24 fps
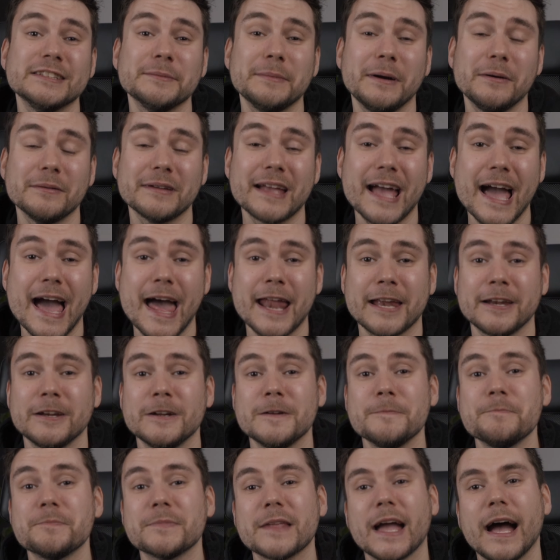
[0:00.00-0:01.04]
about
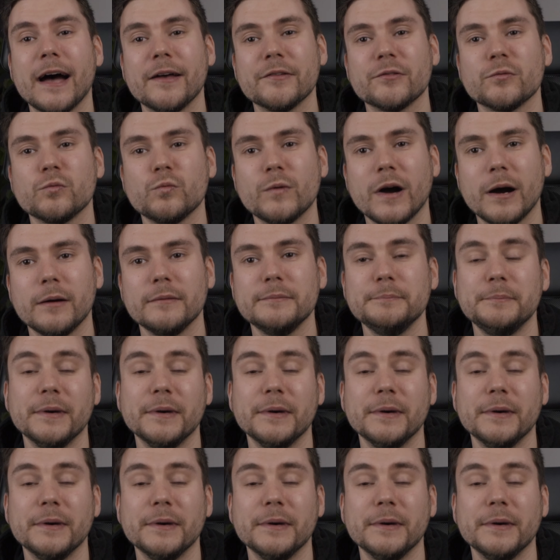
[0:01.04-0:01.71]
Canada as well.